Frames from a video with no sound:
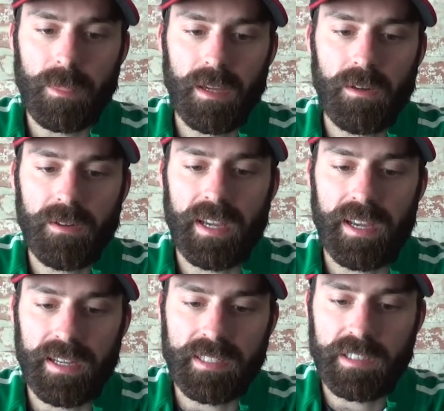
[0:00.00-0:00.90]
Okay,
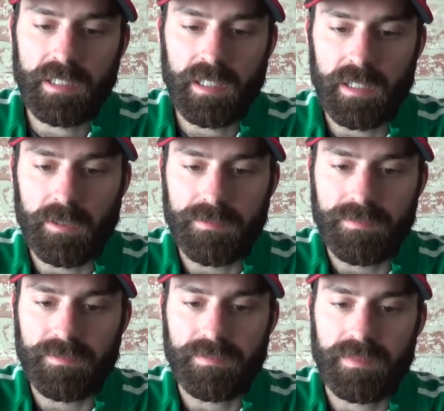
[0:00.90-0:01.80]
so
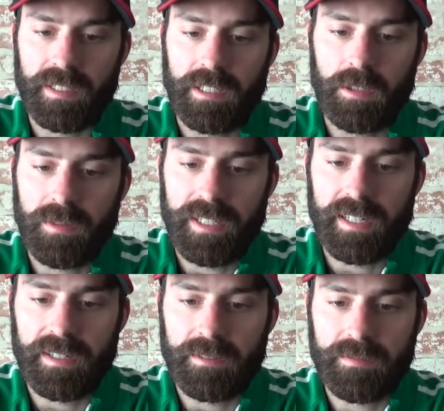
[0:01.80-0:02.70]
here we go.